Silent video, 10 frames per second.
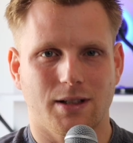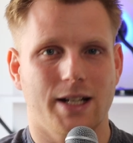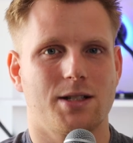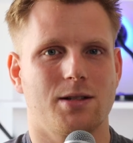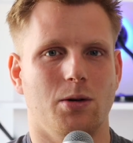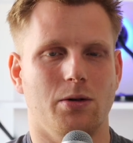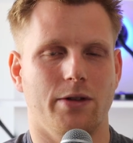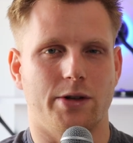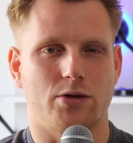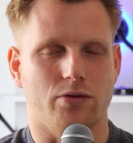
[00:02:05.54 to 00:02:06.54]
less all
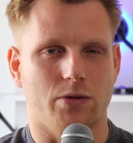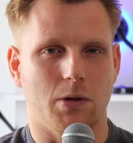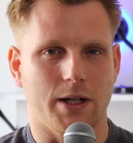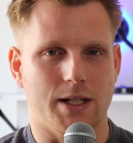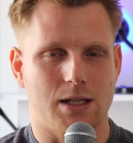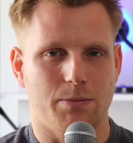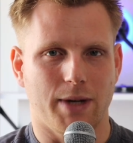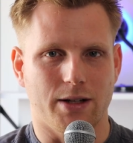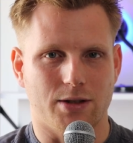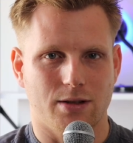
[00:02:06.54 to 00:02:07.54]
the truly
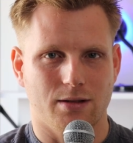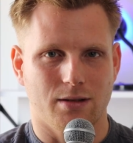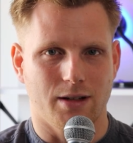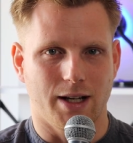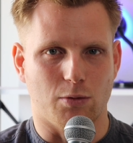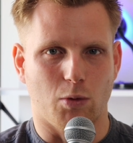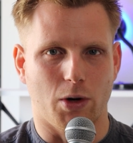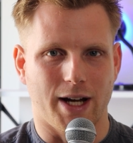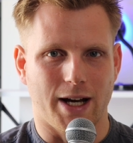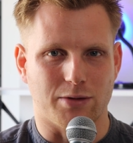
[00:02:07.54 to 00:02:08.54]
spent and
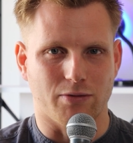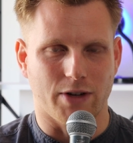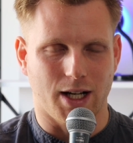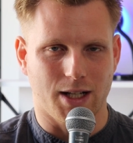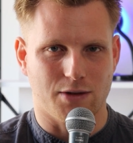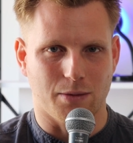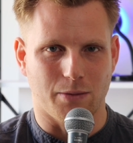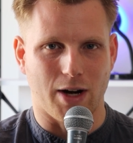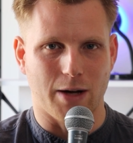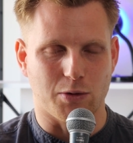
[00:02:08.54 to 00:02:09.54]
worn out reeds
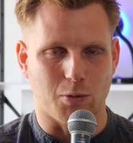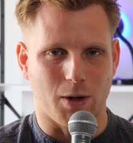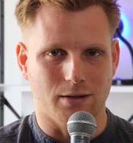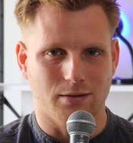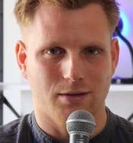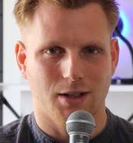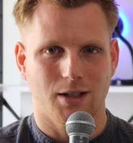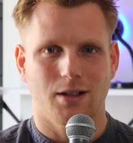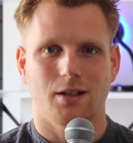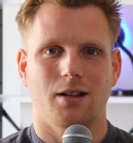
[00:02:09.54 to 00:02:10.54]
from round 1,
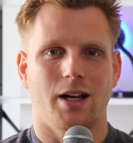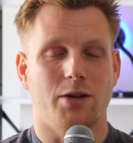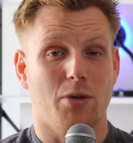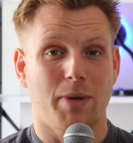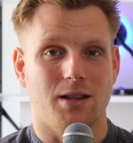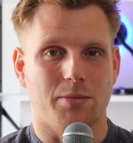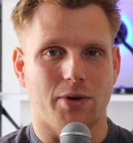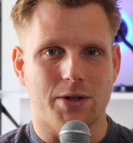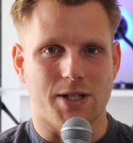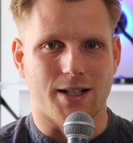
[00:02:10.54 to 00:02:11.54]
and repeat the
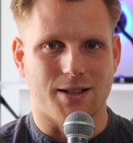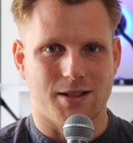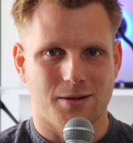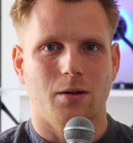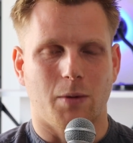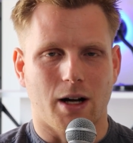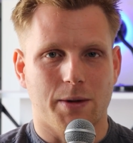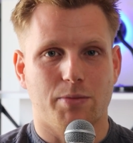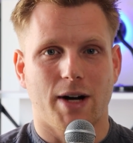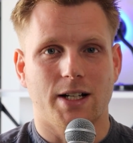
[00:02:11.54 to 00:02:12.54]
process. When I
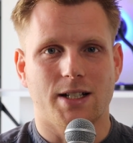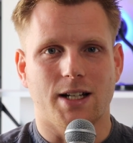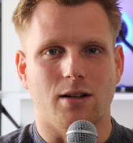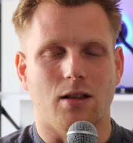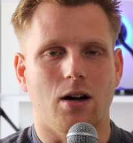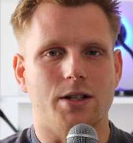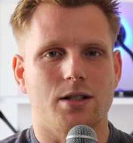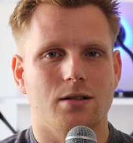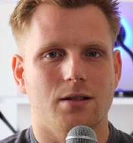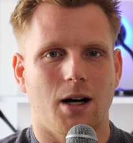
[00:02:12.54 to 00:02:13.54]
was practicing a
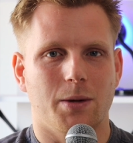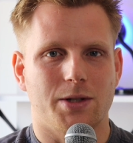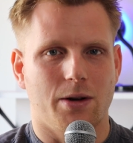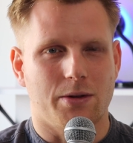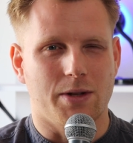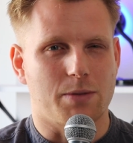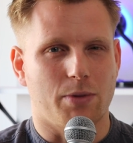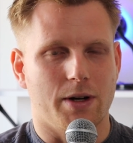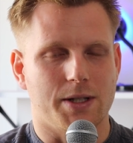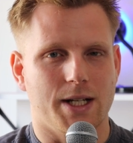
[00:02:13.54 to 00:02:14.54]
lot, I would go through this
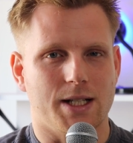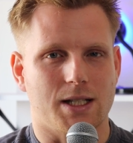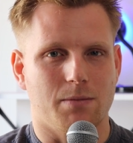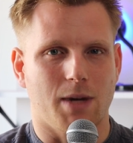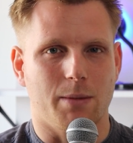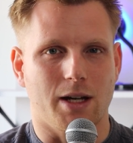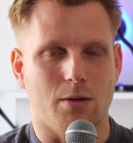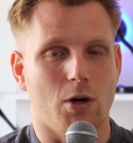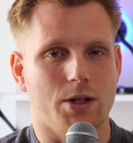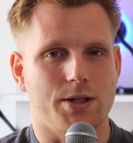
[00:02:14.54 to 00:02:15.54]
process
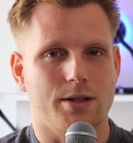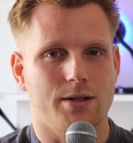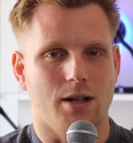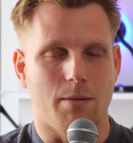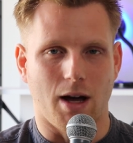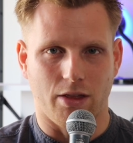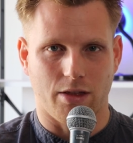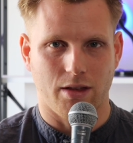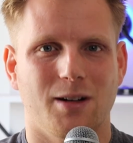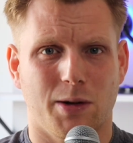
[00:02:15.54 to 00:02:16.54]
maybe once a
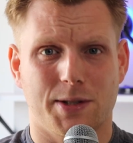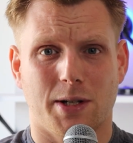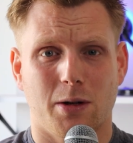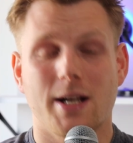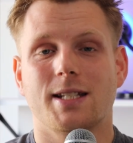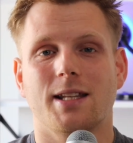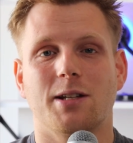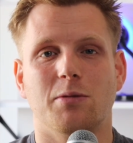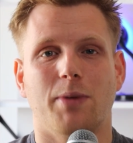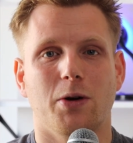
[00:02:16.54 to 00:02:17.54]
month. Also, here's a
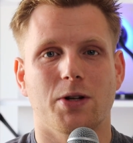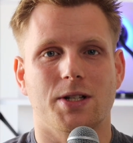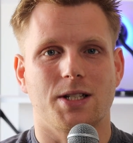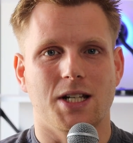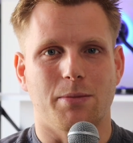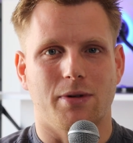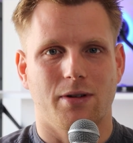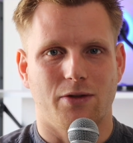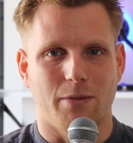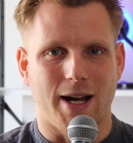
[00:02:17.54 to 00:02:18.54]
little bonus tip
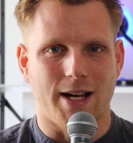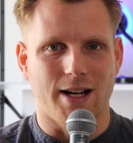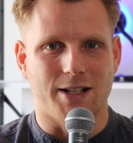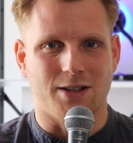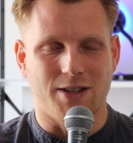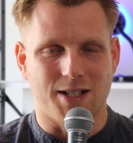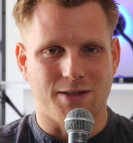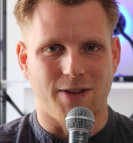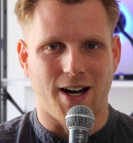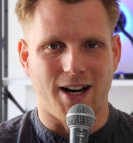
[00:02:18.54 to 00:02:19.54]
for making it
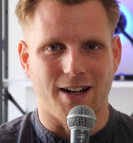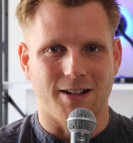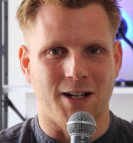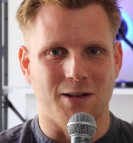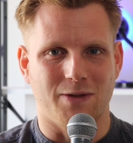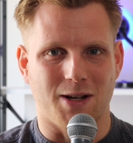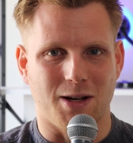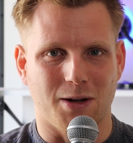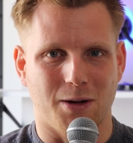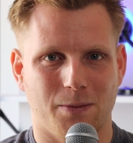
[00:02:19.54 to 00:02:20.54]
this far in the
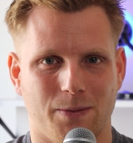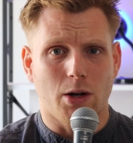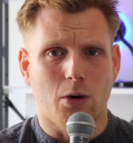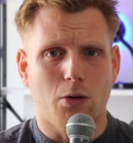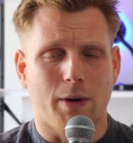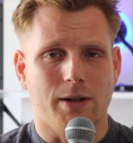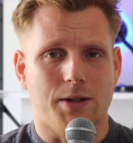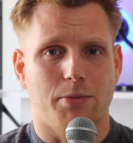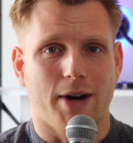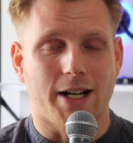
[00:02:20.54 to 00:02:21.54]
video. Your will
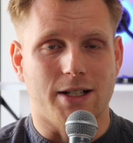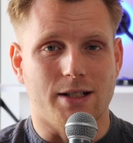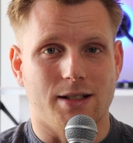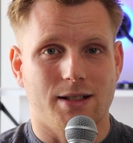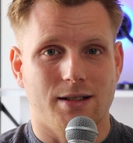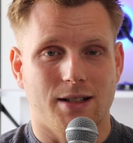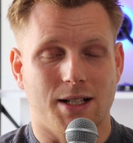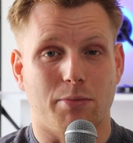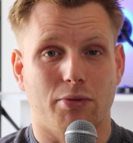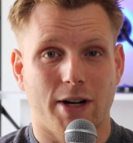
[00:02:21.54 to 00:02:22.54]
to practice
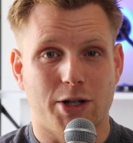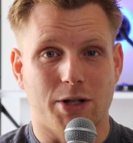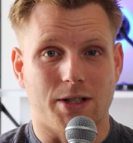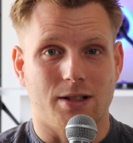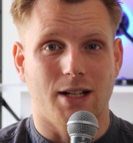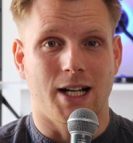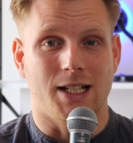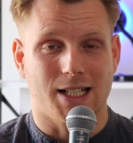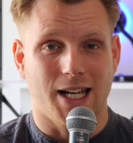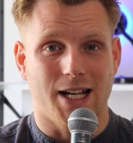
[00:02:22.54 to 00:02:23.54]
is a precious
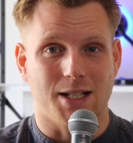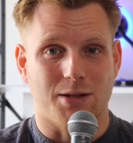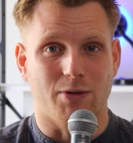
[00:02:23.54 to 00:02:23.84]
and scarce